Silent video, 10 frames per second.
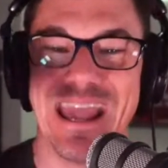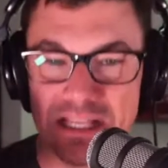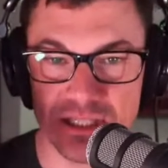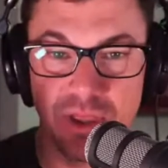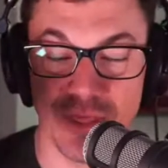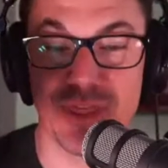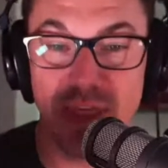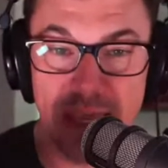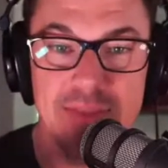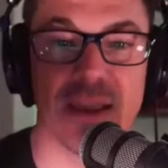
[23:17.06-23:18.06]
It's the
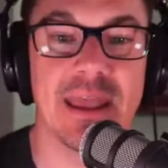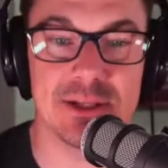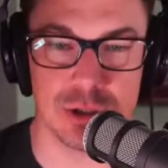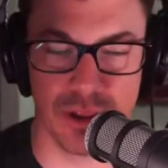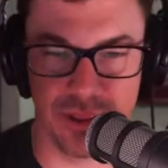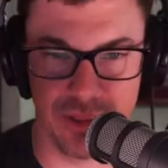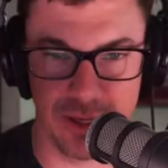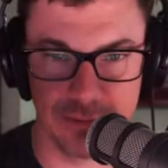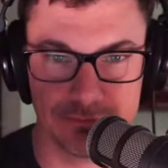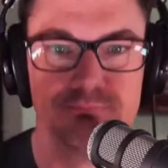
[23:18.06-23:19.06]
thing that gets you to the
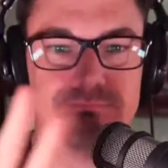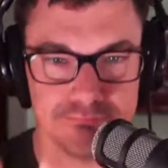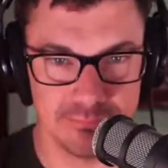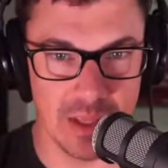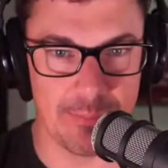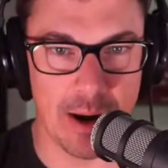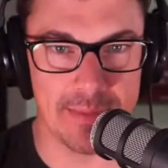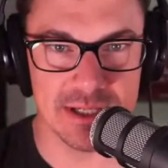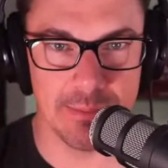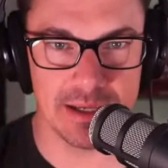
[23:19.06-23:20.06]
thing. I
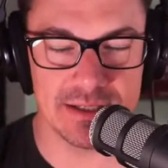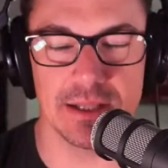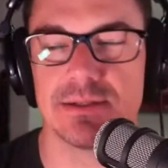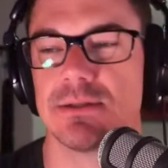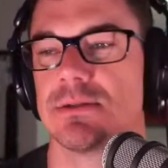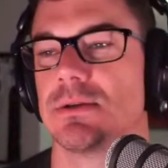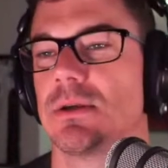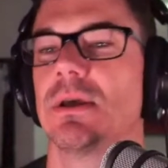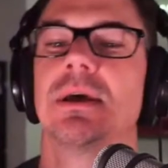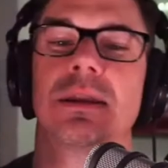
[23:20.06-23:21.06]
promise I'll make sense.
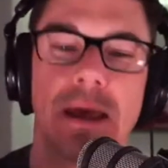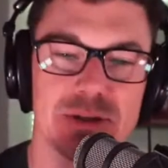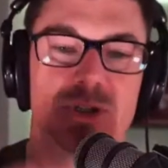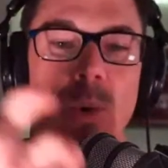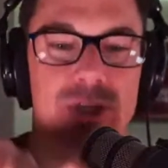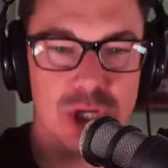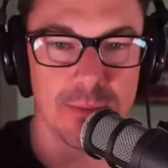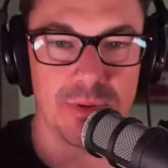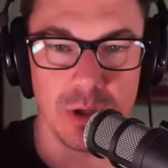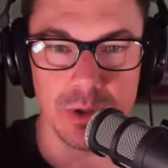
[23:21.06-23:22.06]
Now switch
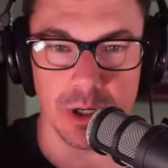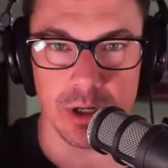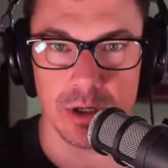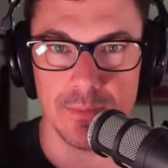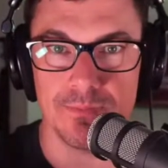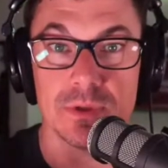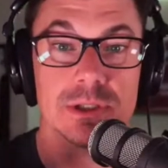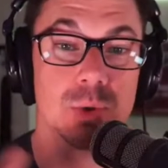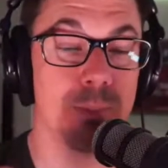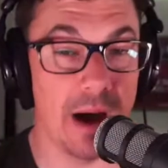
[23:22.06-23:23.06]
computer
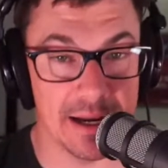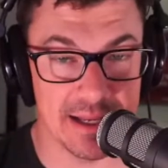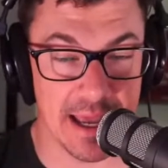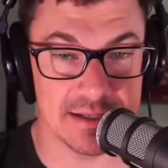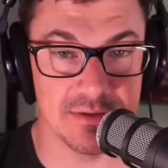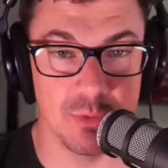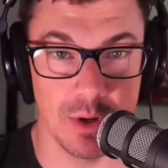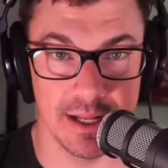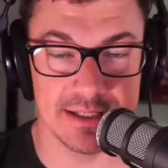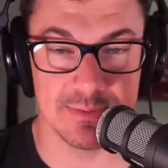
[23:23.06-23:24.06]
to a podcast if you
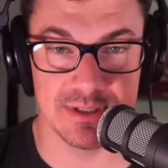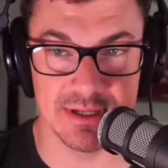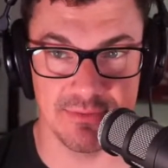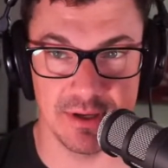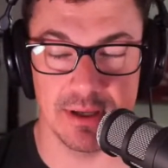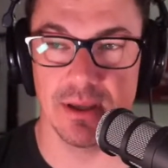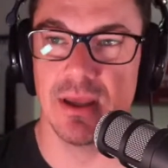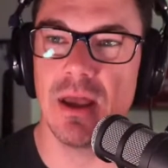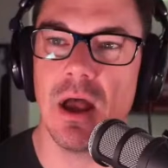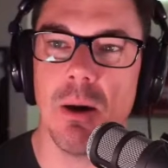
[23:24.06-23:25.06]
want to get specific.
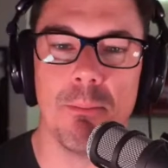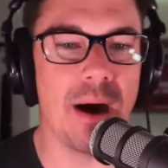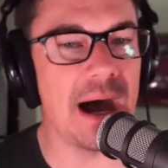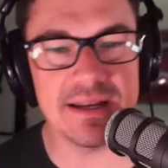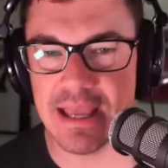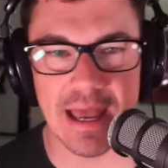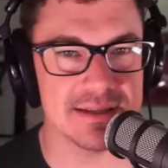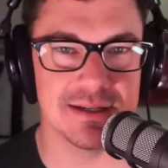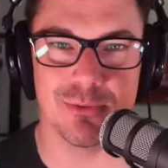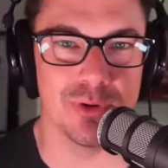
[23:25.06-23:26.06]

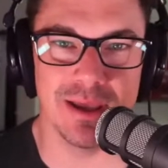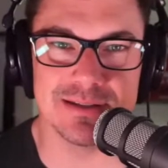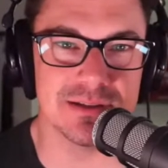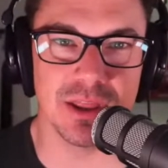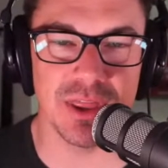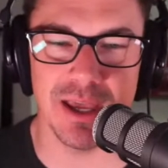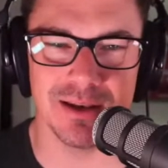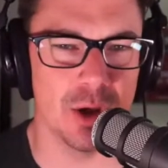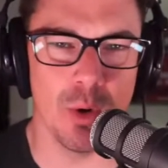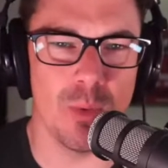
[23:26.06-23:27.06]
Podcasting really isn't the
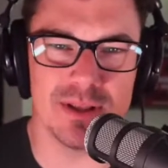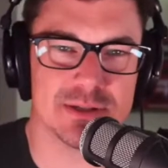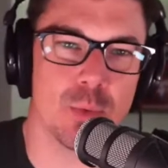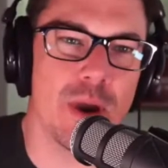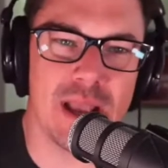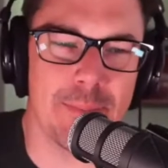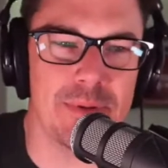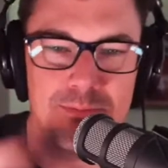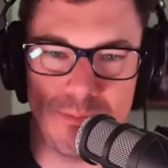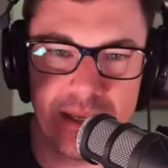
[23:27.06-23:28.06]
thing. No one wants to wake
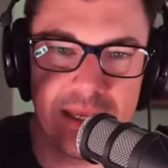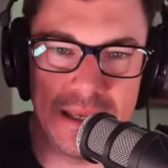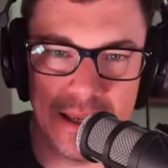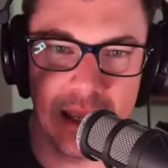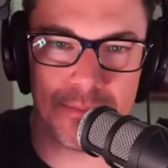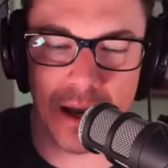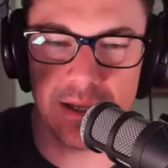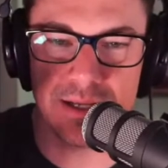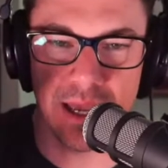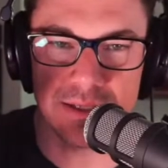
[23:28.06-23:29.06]
up and be a
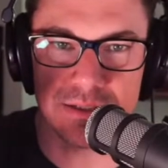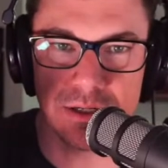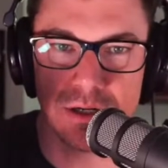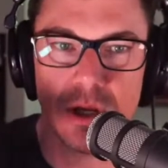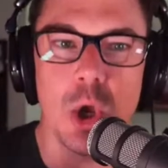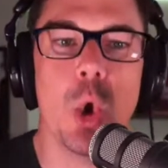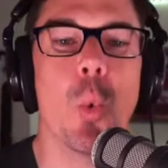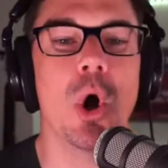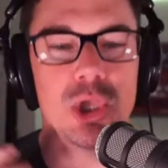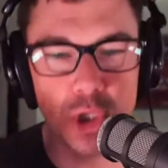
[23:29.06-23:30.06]
podcaster.
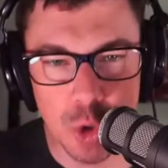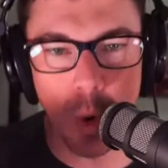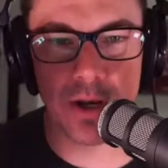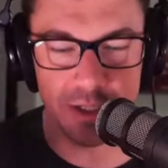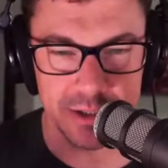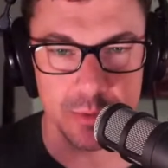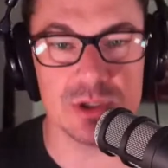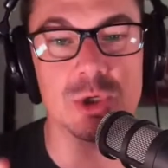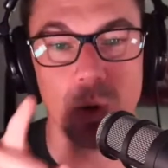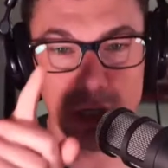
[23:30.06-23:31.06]
What you want to do
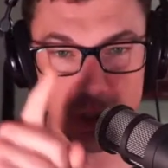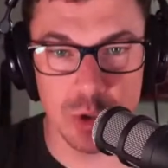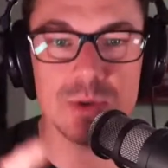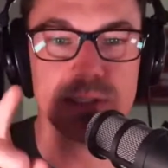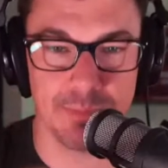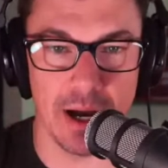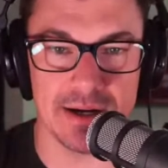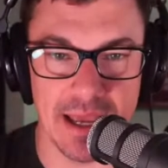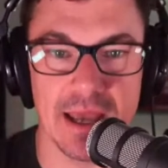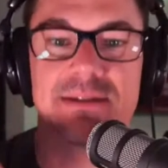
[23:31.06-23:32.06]
is you want to use the
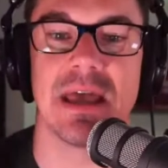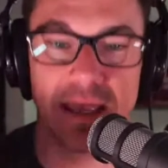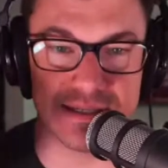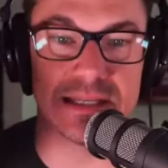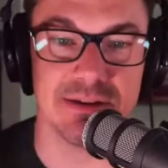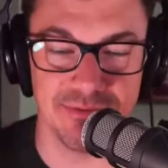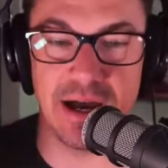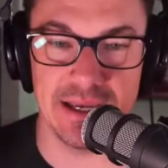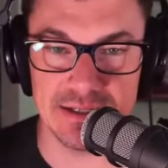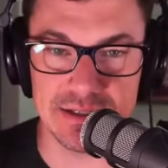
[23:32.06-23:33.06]
podcast as a
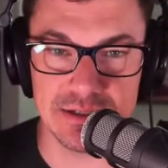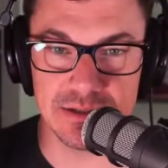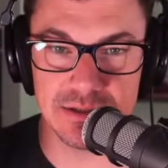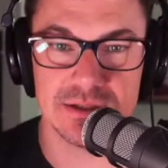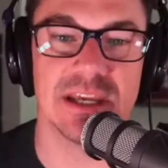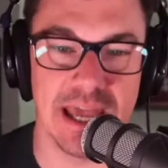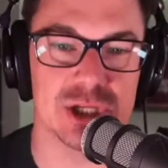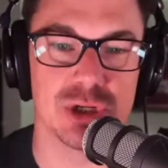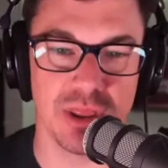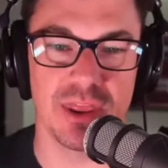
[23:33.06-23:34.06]
device to
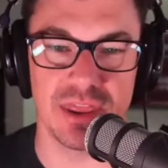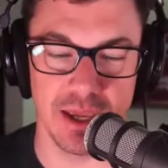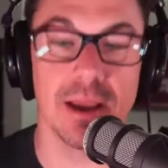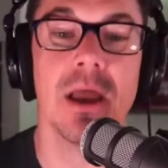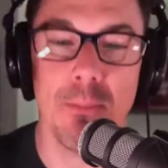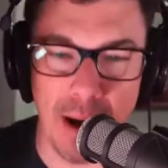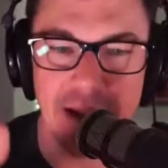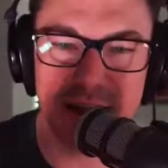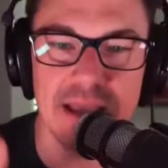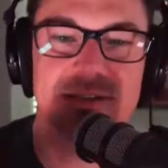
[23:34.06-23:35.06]
get you to the thing.
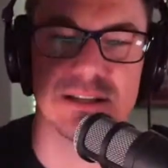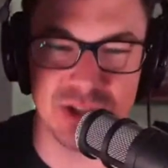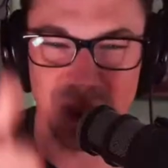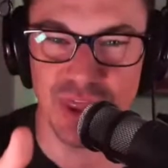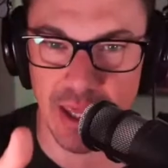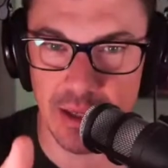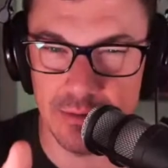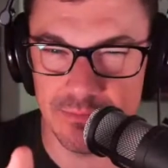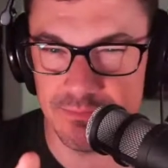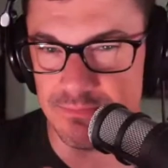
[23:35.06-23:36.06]
Podcasting's the
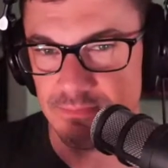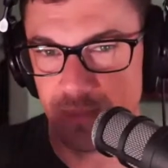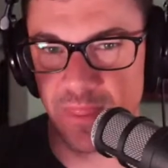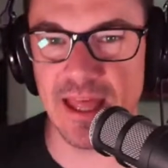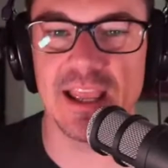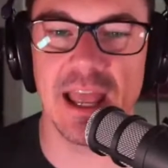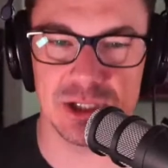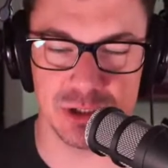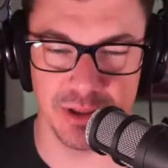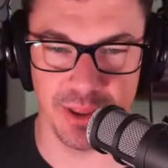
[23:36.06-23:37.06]
thing that
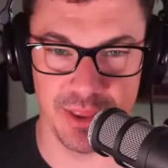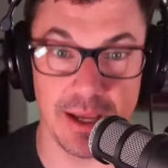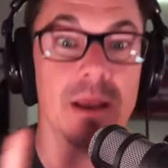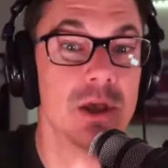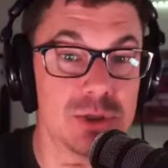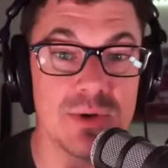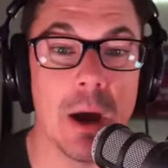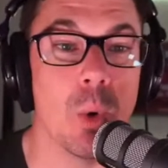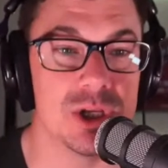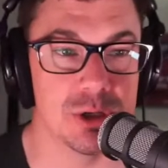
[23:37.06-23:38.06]
gets you to the thing. So
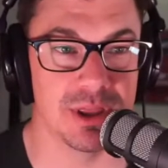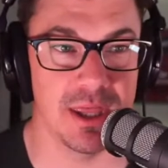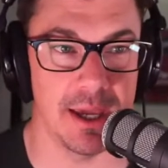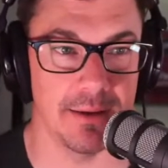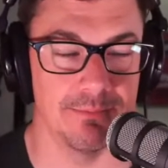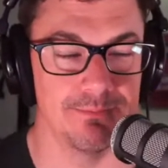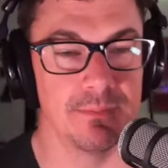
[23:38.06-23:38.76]
now what's your thing?